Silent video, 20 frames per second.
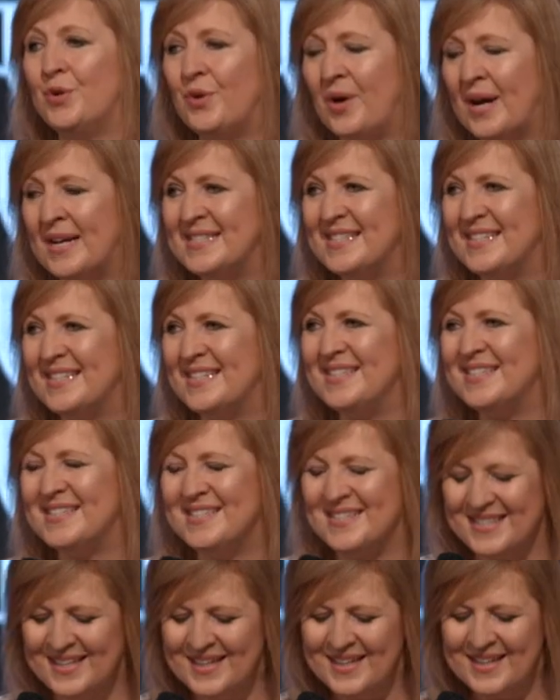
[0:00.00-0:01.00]

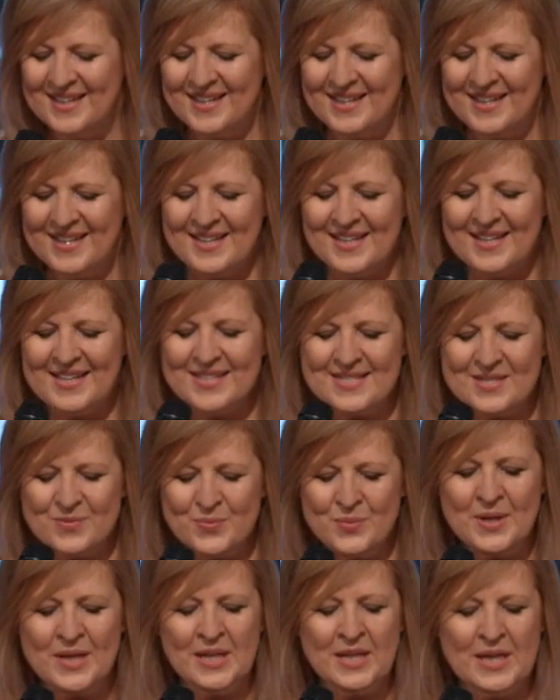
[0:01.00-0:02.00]
crisis is
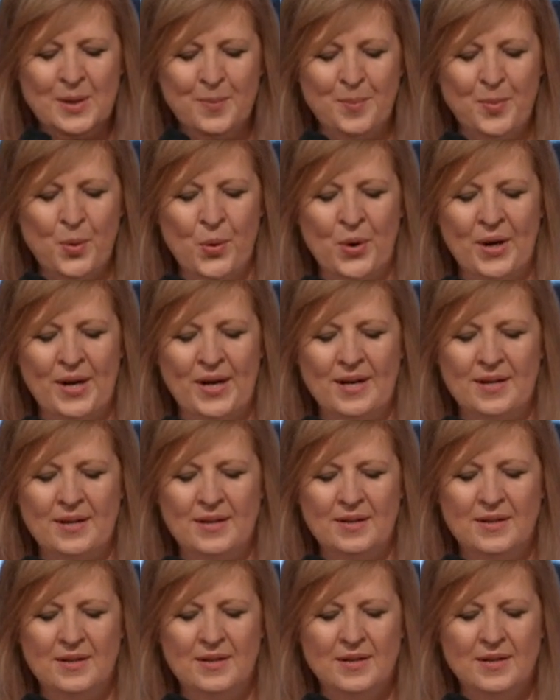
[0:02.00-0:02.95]
really important.